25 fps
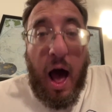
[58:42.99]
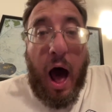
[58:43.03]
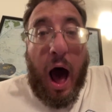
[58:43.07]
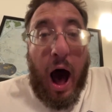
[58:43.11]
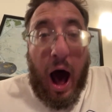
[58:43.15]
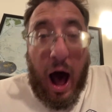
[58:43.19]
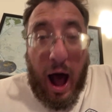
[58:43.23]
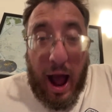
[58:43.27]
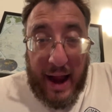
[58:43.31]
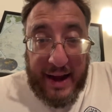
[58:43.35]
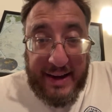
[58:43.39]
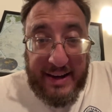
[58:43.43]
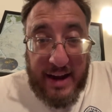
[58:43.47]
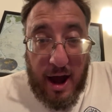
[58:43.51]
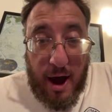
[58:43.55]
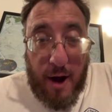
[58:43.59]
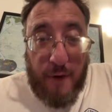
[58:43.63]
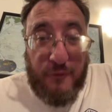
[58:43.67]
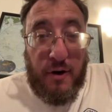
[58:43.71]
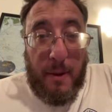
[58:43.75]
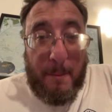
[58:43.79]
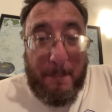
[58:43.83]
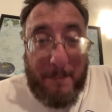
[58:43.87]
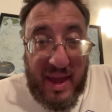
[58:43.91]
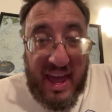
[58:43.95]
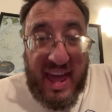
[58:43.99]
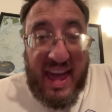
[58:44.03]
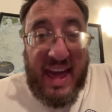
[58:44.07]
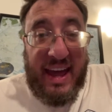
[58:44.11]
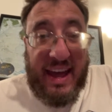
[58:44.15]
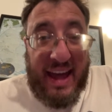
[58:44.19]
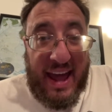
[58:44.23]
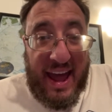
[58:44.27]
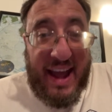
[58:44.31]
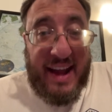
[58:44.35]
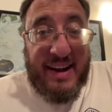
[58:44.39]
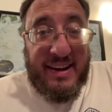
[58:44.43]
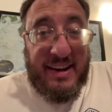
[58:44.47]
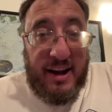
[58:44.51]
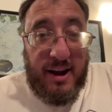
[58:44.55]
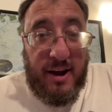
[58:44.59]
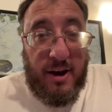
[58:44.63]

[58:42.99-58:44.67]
I know from being in,